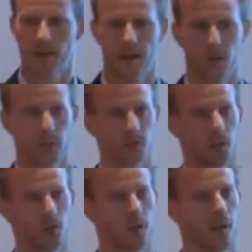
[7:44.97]
risk
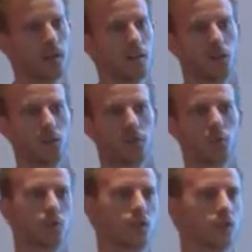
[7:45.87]
profile, going from
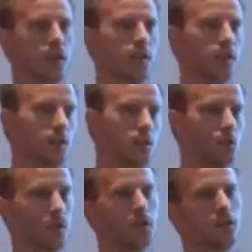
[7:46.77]
wanting to taking
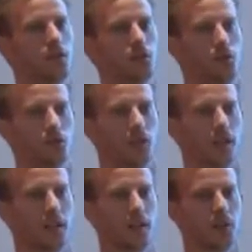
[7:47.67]
no risk to
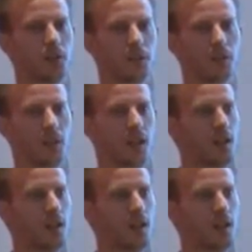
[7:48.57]
taking high risk,